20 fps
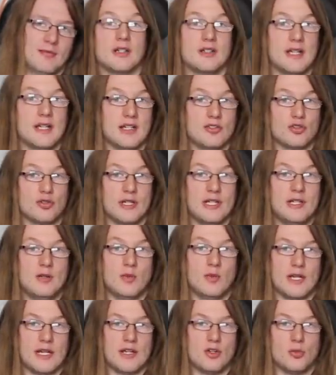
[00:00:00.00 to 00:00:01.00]
Naturally,
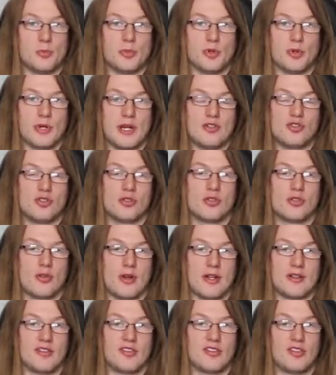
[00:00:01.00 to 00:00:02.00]
when a corporation
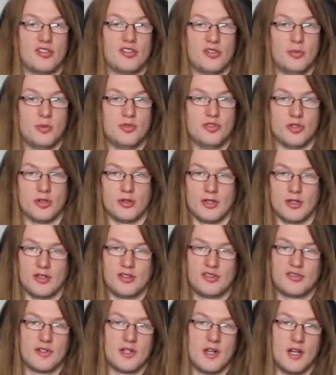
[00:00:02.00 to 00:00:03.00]
threatens to sue a
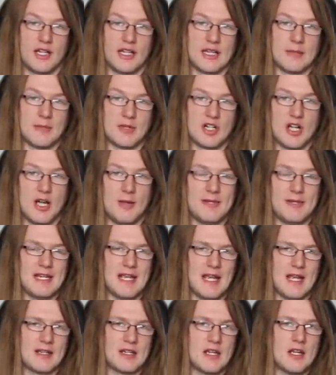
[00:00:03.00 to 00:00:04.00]
journalist for calling them a
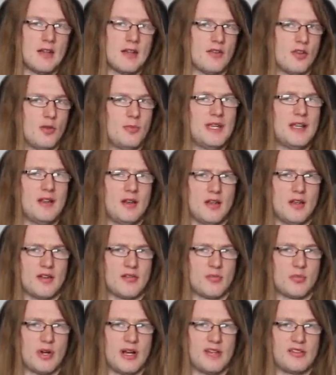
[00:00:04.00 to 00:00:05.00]
copycat, there'll be a lot
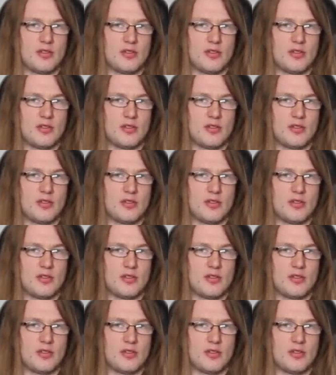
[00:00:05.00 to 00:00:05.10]
of press